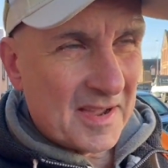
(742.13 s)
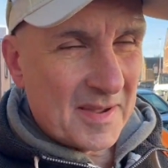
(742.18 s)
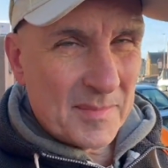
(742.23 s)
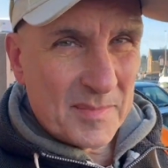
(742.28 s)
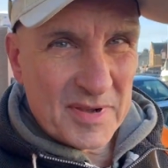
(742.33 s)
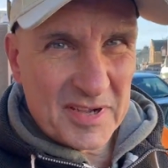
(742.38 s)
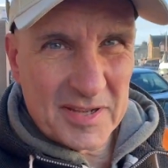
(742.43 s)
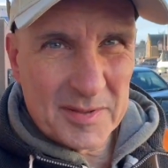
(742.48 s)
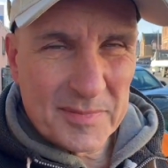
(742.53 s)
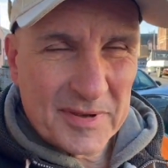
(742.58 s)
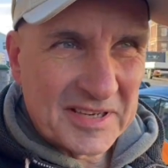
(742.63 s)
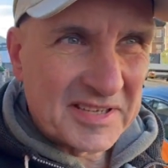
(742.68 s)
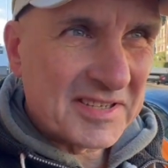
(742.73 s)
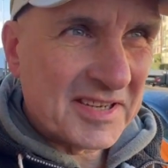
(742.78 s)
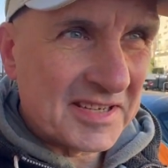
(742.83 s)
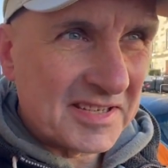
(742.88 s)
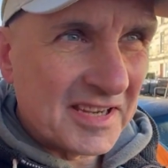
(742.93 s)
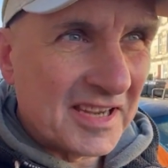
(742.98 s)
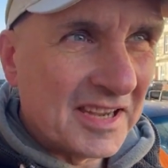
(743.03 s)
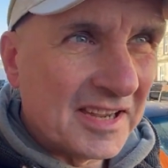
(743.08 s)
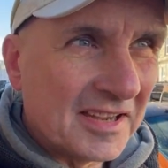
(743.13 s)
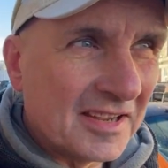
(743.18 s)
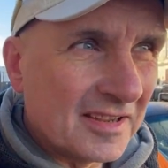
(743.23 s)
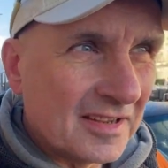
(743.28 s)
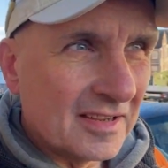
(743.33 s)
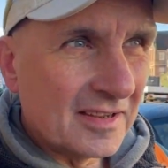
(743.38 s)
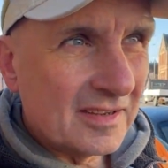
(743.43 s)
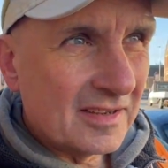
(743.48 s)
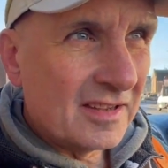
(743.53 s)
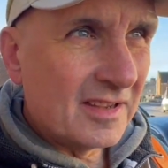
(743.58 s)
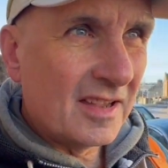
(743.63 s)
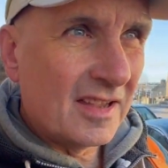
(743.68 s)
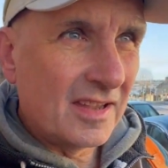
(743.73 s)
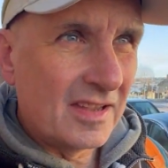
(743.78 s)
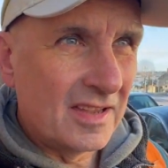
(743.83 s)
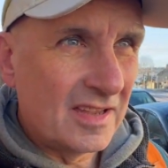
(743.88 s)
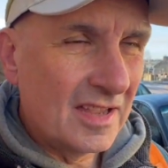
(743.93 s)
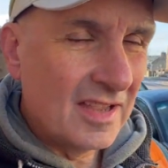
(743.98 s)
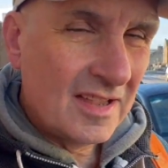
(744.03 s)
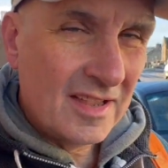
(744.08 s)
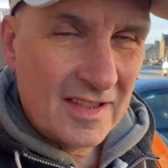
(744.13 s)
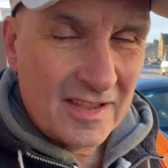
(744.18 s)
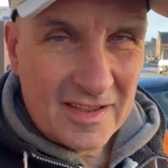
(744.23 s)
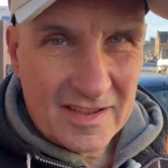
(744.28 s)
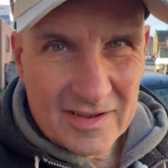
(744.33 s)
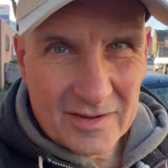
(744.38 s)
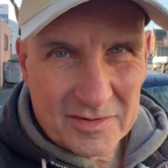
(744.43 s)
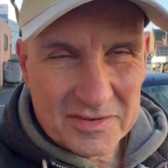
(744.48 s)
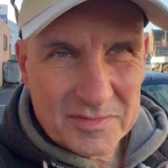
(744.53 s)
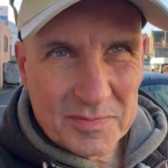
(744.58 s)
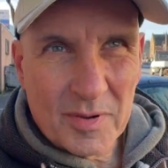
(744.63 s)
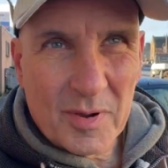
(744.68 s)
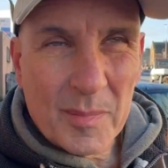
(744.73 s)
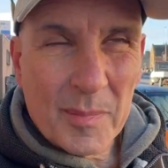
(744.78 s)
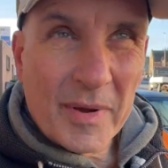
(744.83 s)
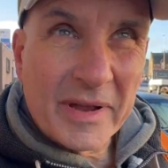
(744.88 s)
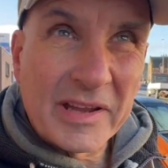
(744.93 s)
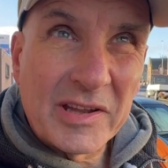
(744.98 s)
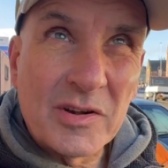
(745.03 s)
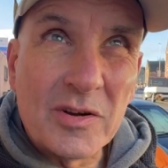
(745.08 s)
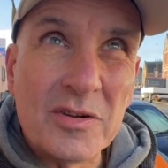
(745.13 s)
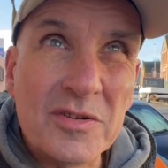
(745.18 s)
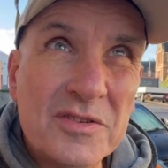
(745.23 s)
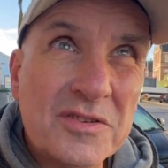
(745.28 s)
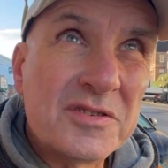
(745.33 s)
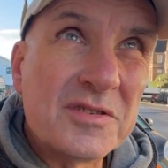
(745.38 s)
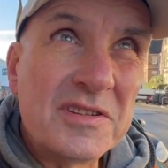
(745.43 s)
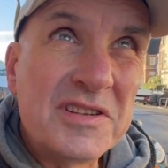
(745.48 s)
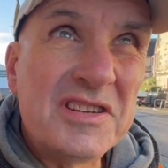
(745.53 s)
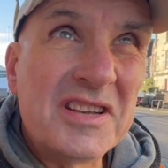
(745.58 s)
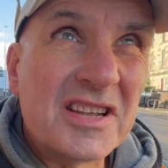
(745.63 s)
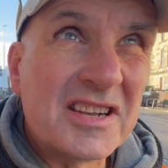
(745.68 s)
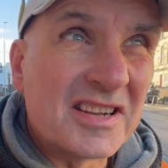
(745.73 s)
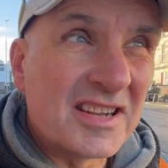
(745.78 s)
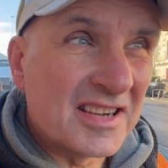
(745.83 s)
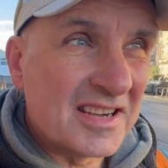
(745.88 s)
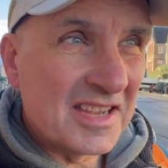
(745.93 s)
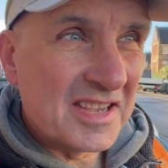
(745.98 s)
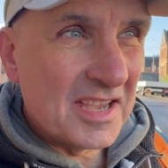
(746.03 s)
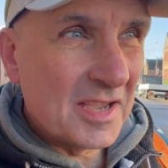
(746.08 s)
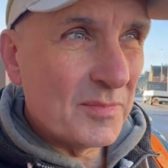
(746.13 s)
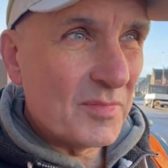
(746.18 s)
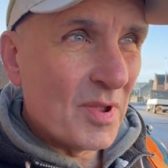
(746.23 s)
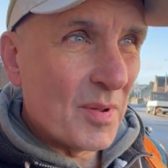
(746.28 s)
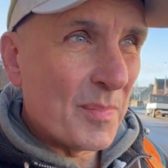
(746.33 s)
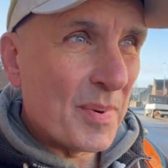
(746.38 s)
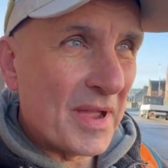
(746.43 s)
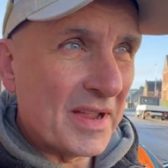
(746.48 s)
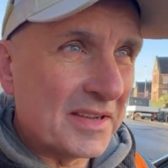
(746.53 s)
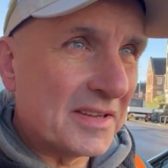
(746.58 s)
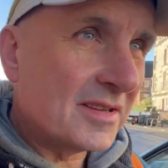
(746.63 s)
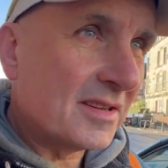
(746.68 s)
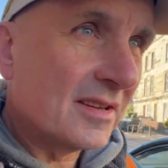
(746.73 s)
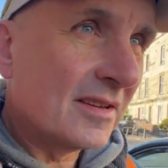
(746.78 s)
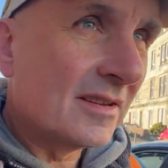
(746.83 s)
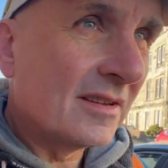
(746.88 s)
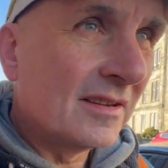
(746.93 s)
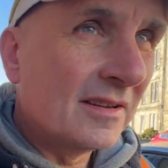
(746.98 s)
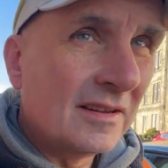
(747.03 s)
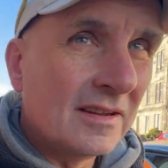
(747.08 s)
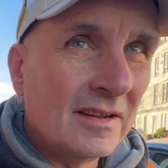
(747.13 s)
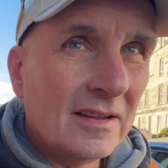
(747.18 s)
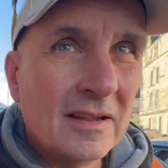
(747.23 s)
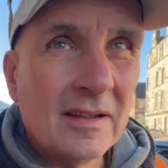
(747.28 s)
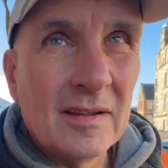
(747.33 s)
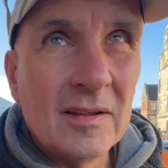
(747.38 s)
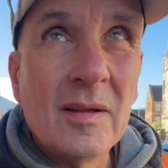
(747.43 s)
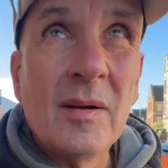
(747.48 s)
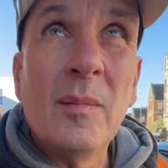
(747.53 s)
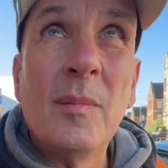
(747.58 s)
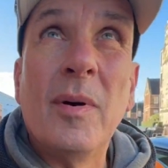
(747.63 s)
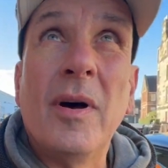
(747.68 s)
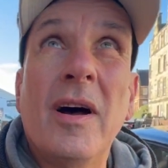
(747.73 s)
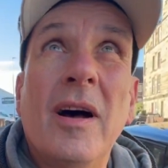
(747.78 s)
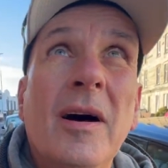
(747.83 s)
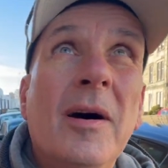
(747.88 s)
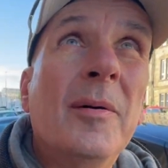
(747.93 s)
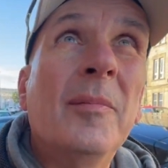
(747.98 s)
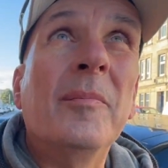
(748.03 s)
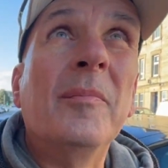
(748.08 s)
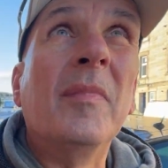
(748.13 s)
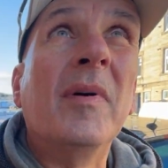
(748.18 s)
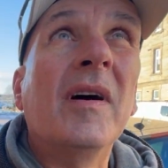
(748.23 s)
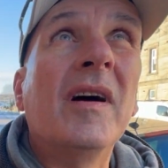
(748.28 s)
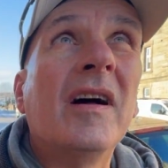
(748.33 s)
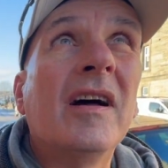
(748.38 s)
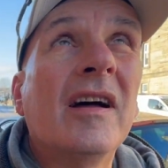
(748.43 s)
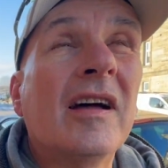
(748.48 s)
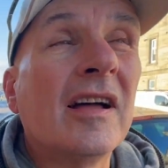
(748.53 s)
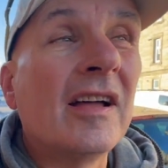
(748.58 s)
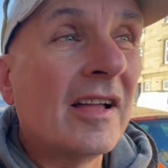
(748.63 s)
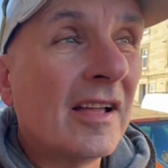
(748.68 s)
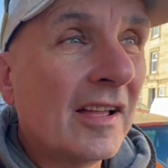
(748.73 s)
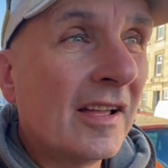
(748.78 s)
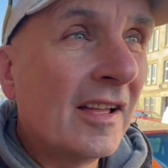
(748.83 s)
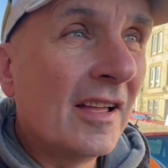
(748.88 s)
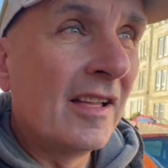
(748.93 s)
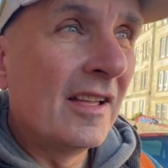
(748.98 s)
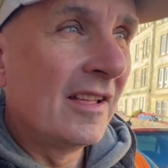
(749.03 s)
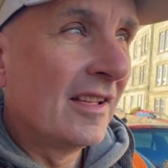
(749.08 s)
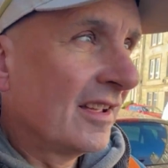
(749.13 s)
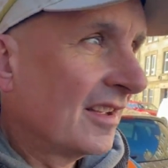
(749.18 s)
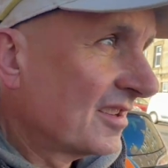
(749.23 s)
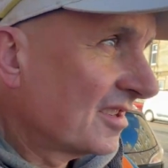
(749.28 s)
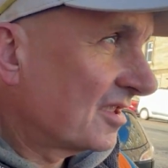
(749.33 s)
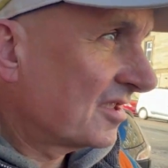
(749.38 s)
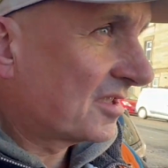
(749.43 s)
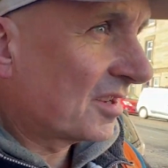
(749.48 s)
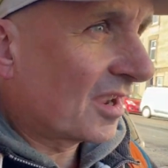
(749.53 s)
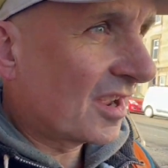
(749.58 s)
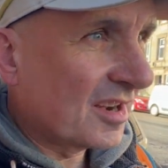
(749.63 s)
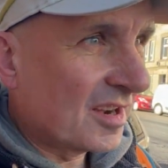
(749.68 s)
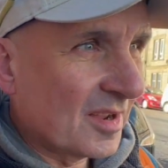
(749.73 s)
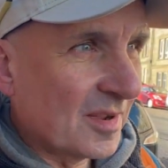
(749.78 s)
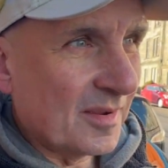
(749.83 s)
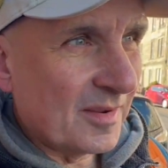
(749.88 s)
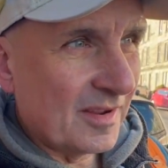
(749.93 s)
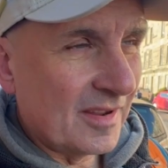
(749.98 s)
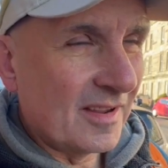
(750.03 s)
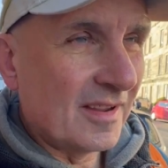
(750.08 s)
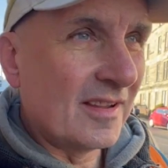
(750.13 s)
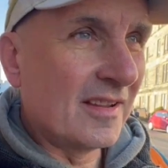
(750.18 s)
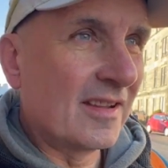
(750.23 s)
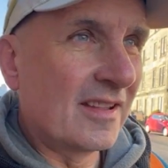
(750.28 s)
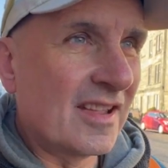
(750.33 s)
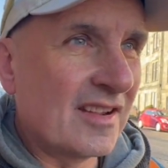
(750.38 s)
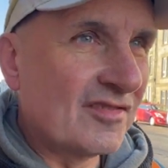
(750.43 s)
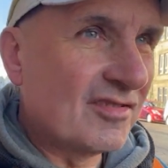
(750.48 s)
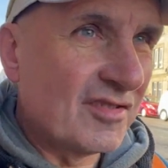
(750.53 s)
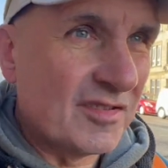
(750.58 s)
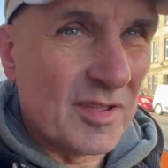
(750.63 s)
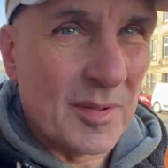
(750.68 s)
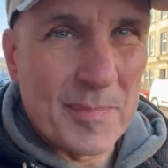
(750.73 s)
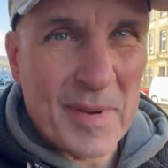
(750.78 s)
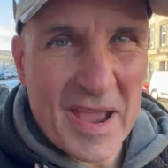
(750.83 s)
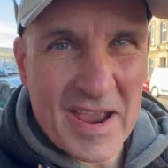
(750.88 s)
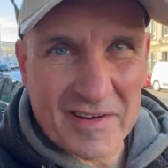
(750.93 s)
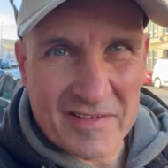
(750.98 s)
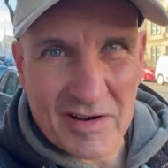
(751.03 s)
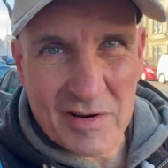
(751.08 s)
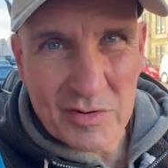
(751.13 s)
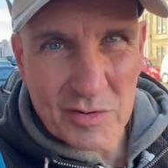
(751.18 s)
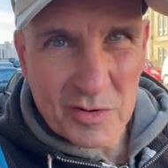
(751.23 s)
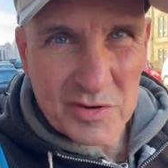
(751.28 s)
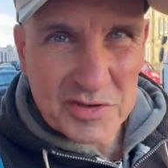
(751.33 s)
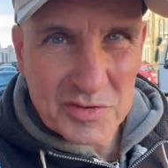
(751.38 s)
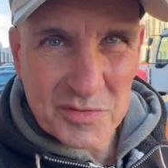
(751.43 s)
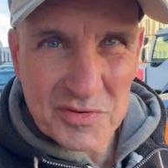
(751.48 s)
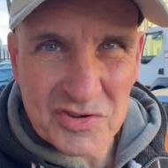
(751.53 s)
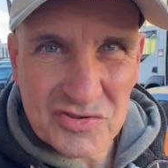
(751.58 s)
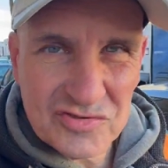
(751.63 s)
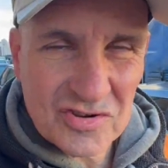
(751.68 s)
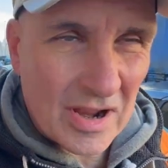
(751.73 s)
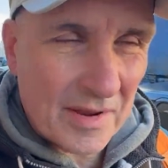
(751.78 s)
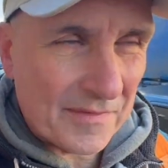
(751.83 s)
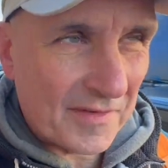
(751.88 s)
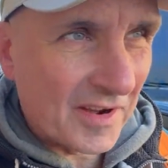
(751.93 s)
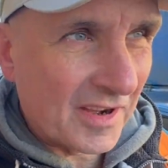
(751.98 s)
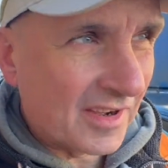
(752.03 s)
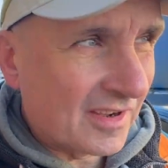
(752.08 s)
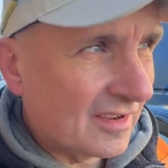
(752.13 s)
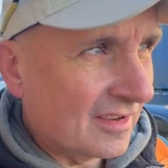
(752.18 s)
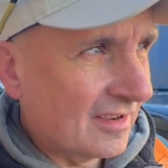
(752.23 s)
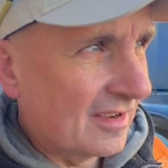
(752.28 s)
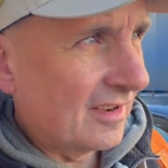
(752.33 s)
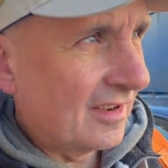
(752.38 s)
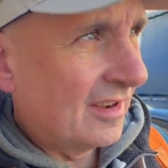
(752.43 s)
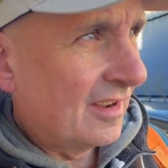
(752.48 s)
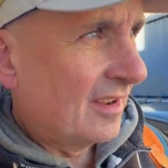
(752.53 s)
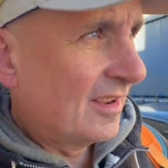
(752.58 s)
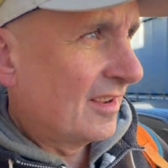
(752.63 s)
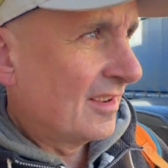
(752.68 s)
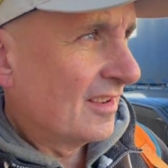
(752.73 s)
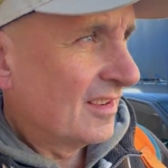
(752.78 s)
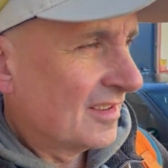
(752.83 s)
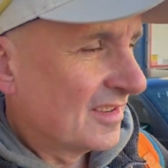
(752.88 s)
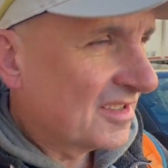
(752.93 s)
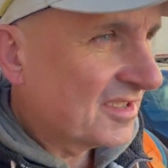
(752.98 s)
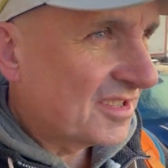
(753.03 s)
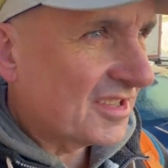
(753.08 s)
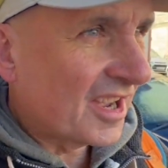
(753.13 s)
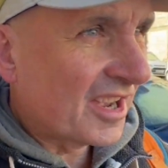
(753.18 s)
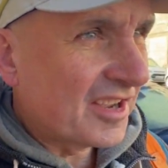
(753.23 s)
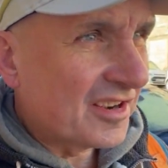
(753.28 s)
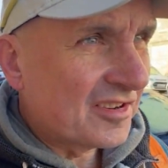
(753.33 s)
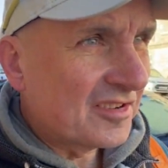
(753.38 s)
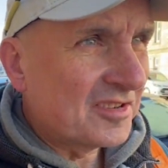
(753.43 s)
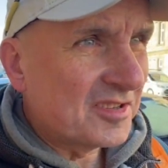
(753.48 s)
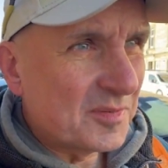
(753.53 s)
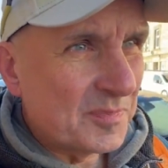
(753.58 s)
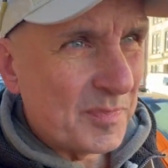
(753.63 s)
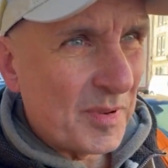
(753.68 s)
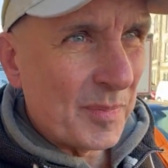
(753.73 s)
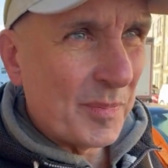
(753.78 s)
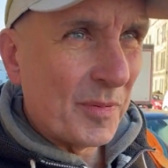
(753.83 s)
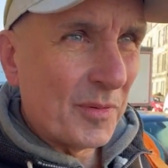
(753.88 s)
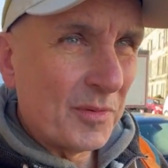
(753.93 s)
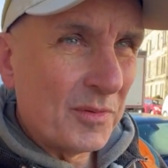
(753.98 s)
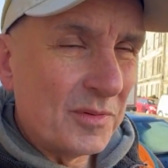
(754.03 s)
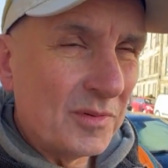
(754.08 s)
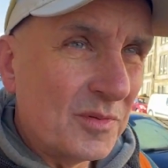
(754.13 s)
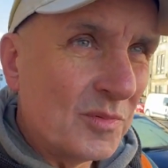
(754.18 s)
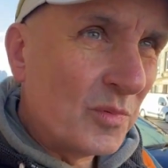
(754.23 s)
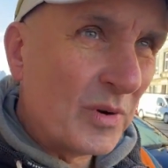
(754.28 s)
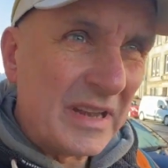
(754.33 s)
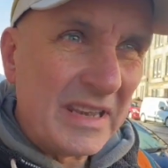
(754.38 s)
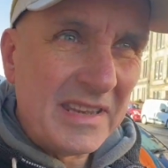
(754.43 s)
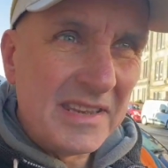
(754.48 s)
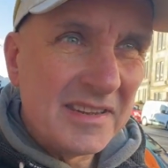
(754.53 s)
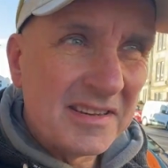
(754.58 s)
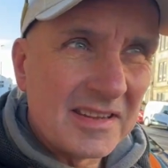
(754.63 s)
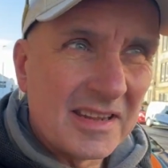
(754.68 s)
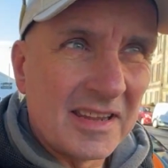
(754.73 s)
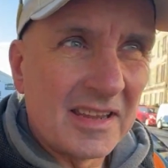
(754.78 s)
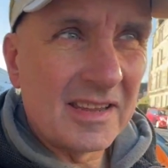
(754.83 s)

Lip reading: Being in a big city, I always put a mic on so at least you can kind of hear me a bit. But just to kind of get rid of the background noise, always traffic and sirens, people, wind.